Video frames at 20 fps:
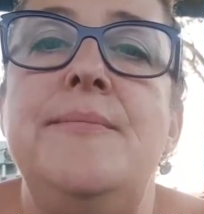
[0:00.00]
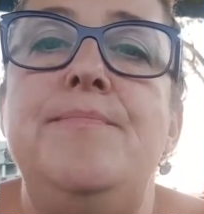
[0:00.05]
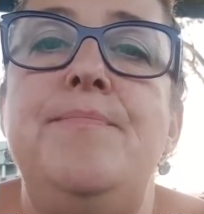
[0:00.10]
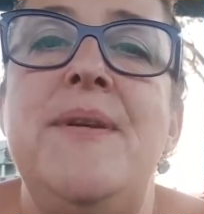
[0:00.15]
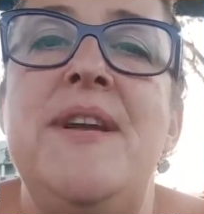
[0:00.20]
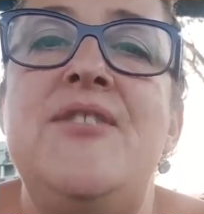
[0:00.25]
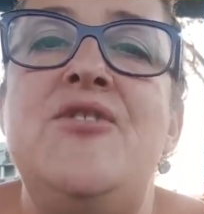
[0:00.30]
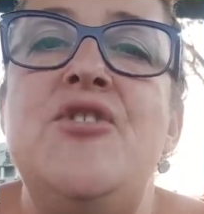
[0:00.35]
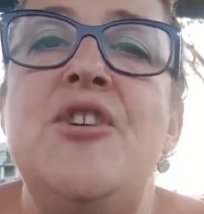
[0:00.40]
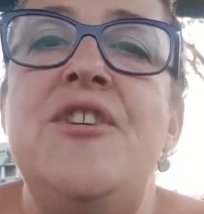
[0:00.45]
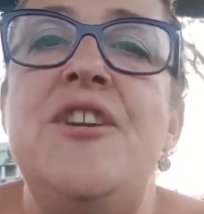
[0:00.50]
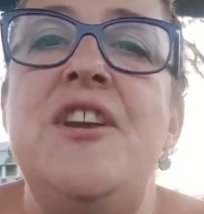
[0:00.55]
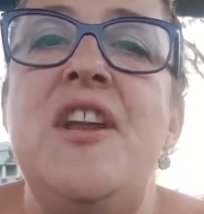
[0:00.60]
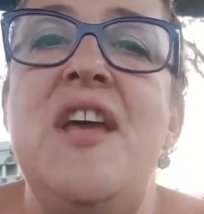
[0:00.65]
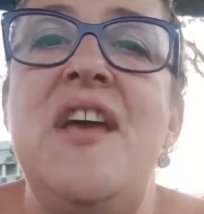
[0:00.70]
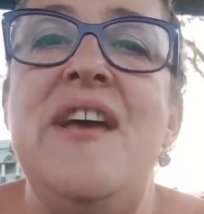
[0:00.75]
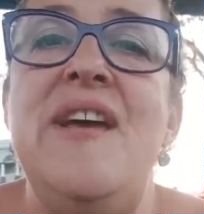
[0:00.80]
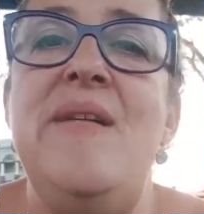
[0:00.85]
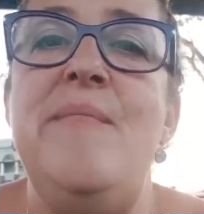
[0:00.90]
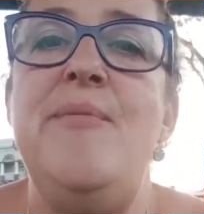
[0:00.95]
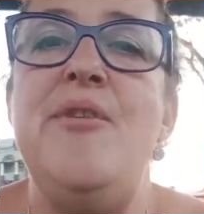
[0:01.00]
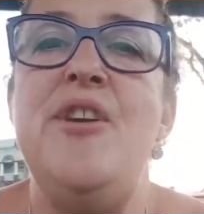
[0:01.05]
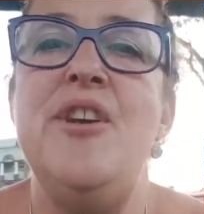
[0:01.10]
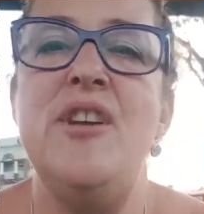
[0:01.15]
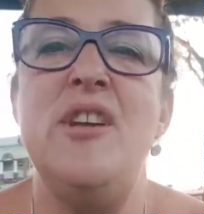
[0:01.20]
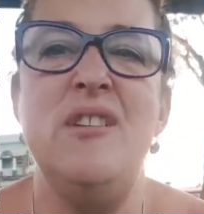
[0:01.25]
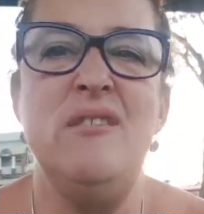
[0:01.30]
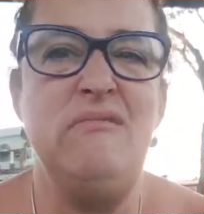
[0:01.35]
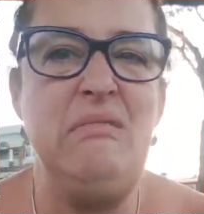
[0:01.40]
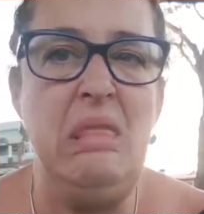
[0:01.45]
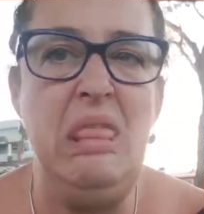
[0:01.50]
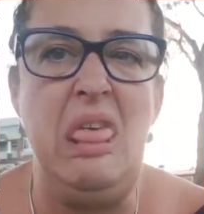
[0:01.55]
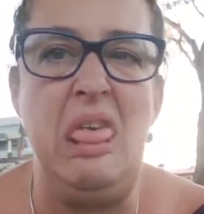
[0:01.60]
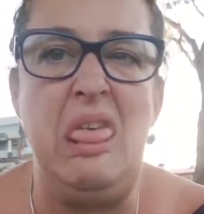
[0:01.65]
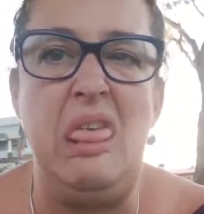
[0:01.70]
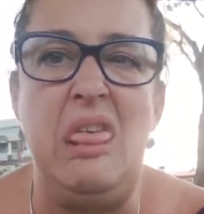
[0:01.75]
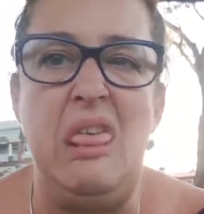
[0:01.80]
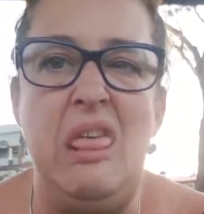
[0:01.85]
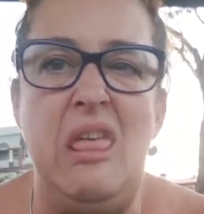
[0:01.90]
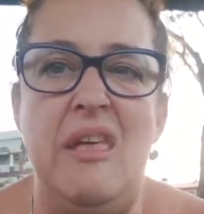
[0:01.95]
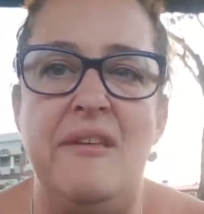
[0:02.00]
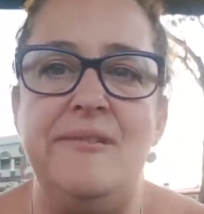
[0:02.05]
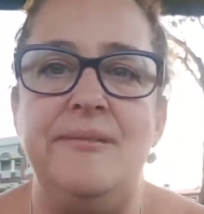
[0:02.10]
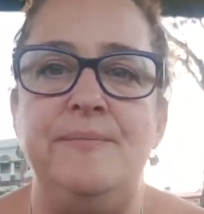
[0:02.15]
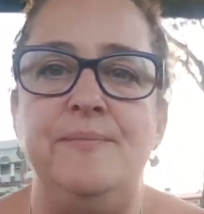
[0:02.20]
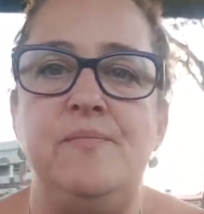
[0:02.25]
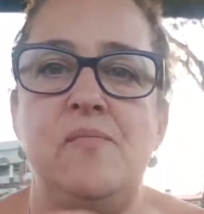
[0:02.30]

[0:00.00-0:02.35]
Beetroot in a hamburger. Blech.